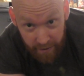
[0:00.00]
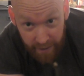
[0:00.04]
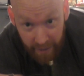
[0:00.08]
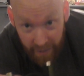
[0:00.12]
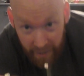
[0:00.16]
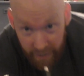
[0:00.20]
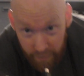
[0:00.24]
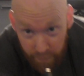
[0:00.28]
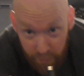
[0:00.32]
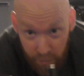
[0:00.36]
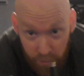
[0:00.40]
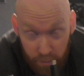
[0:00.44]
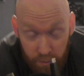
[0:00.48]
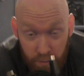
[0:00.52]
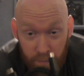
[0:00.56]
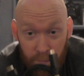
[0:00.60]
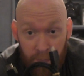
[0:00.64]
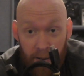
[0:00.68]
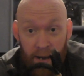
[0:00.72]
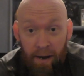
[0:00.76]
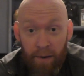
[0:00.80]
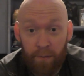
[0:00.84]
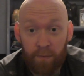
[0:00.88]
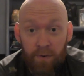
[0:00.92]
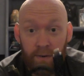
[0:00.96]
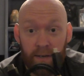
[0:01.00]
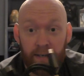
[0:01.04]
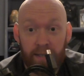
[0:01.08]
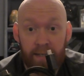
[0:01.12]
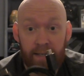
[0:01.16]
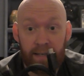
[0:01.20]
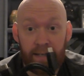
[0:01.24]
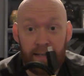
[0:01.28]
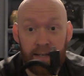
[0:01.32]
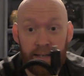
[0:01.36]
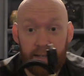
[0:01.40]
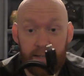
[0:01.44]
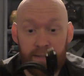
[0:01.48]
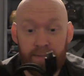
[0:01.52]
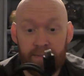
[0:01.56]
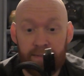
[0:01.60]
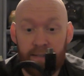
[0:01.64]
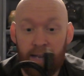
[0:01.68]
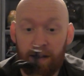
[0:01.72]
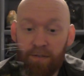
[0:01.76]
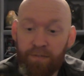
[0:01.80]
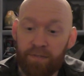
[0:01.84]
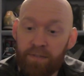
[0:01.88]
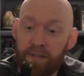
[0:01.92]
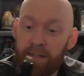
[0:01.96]
cable. Apparently it is
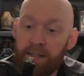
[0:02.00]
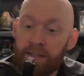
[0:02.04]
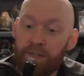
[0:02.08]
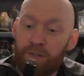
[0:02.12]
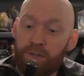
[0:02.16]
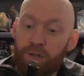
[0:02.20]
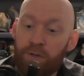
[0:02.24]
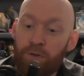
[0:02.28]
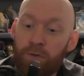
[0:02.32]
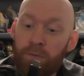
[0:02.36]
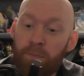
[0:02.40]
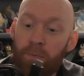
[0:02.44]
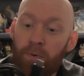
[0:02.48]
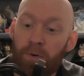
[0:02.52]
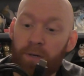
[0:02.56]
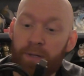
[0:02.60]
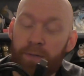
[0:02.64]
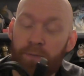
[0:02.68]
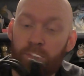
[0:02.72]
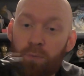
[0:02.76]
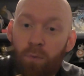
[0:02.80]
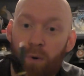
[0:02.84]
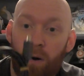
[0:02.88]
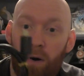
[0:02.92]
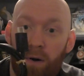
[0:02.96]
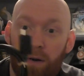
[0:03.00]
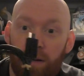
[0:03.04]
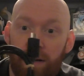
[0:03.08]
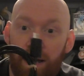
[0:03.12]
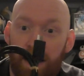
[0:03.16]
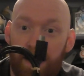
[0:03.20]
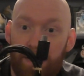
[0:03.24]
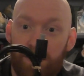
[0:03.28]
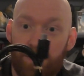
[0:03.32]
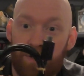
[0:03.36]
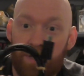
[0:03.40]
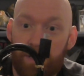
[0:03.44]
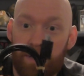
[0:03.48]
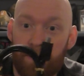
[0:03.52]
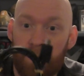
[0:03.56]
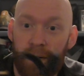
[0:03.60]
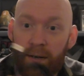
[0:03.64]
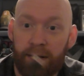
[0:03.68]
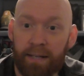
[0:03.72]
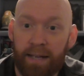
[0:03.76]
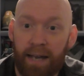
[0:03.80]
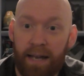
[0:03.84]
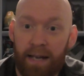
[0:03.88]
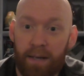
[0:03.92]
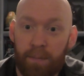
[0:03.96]
definitely a 2.1
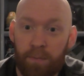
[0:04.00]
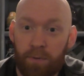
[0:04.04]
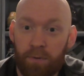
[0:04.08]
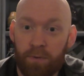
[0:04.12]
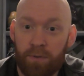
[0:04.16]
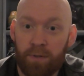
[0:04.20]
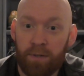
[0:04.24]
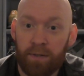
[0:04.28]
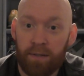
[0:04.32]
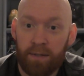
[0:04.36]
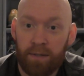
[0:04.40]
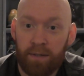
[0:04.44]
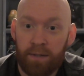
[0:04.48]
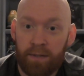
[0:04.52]
HDMI cable,